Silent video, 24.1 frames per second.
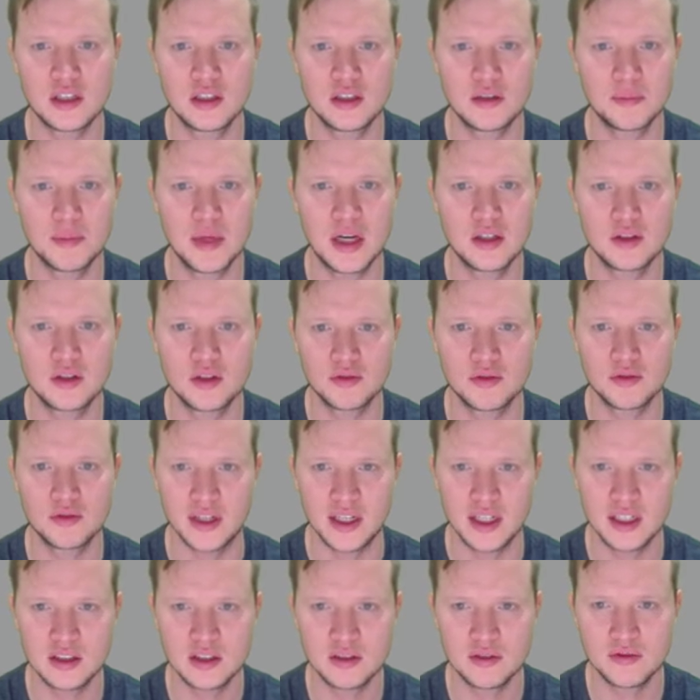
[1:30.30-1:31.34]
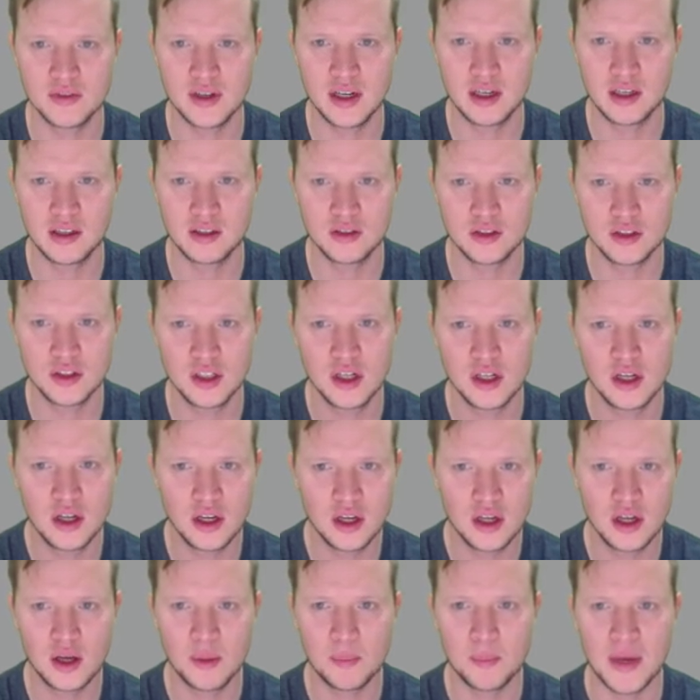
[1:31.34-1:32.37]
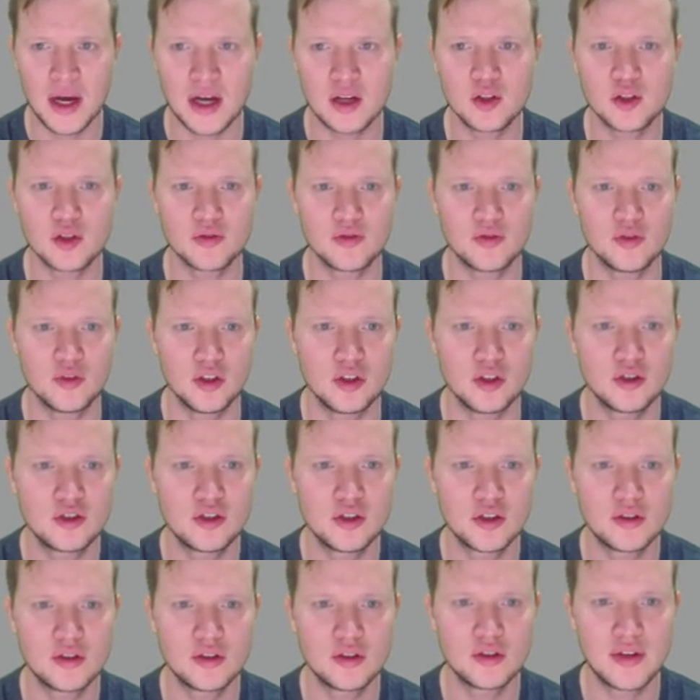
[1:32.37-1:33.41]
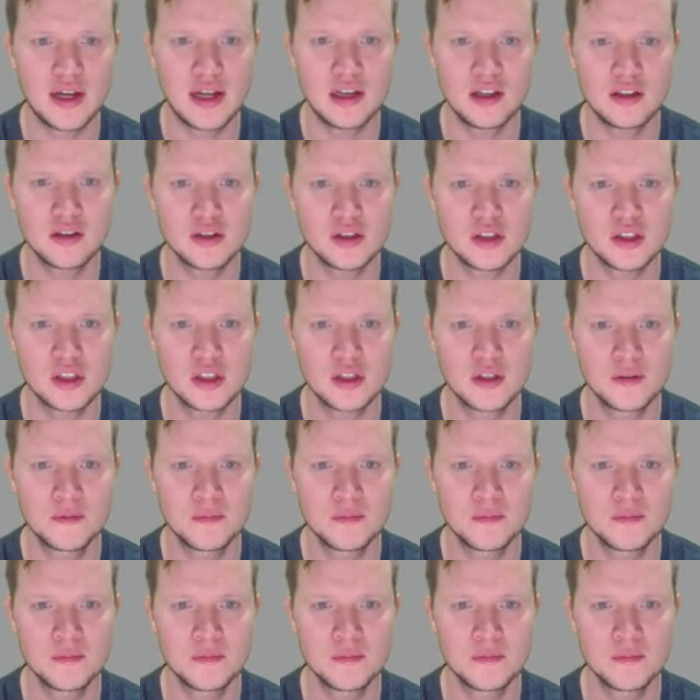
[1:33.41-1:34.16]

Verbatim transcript: and amount of negative values amount of neutral values,